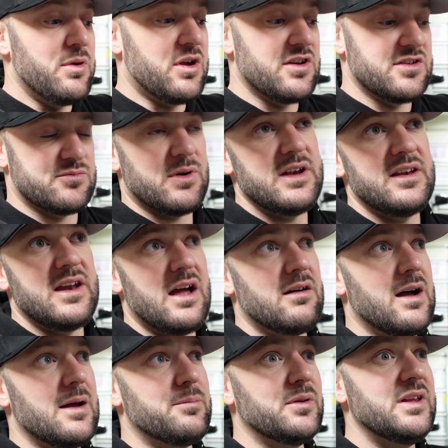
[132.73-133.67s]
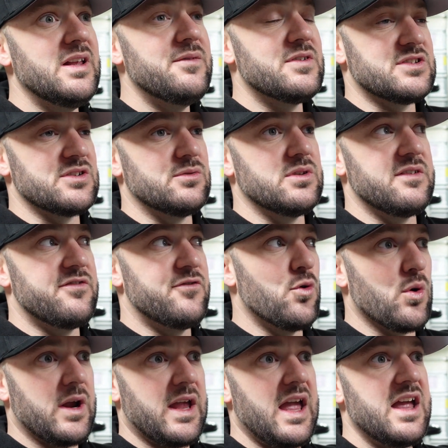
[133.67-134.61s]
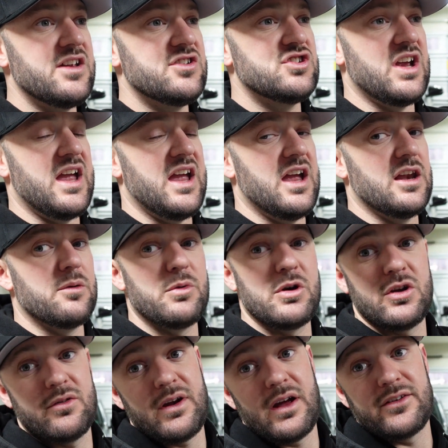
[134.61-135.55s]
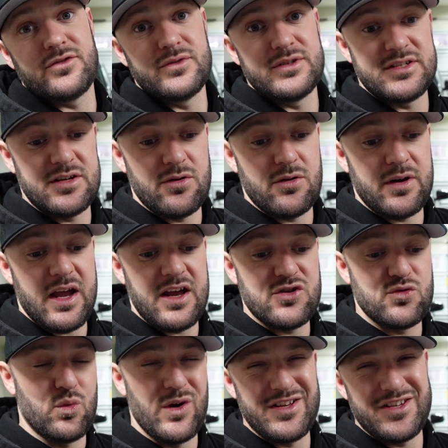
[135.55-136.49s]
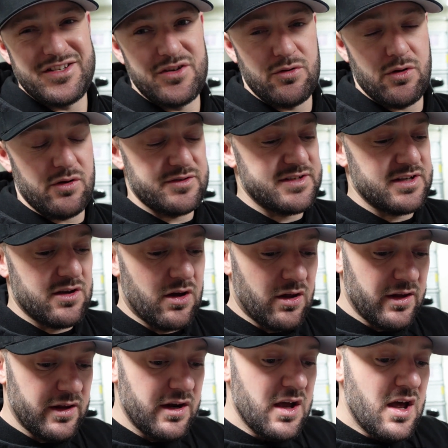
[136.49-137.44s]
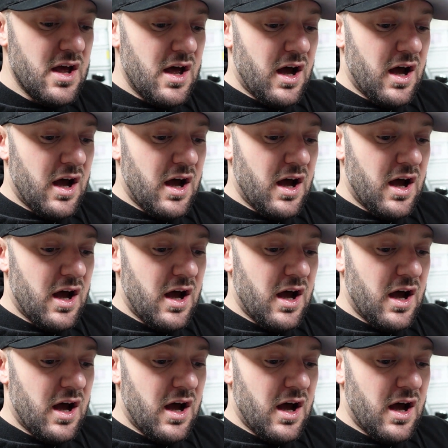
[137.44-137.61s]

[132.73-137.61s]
because right now I believe it's only 4 gauge, and I'm gonna go down to a 0 gauge, 1-0 as they call it,